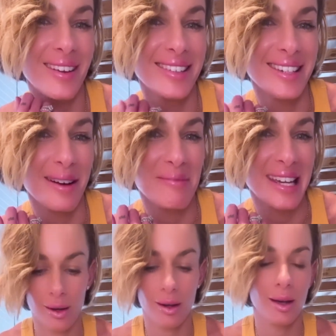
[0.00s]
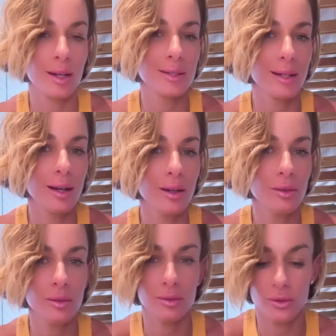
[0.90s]
Yummy. And
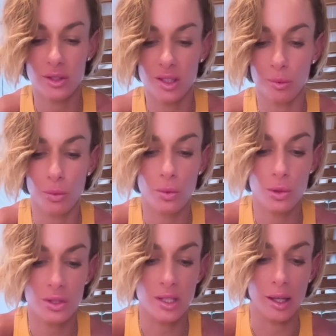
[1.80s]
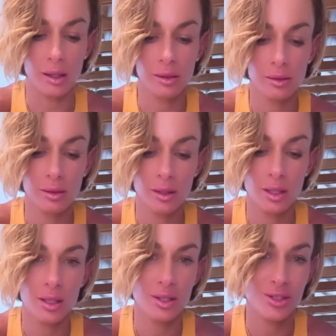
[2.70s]
now for some water,
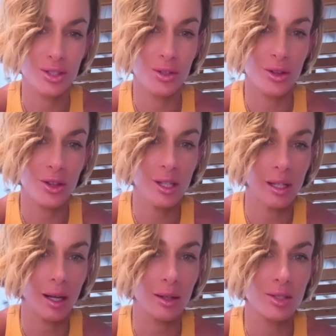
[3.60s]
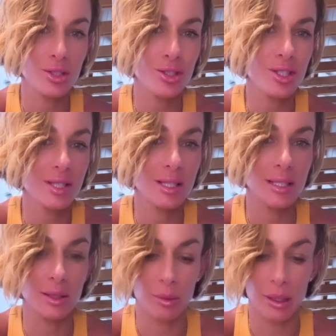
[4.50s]
just to thin it out just a little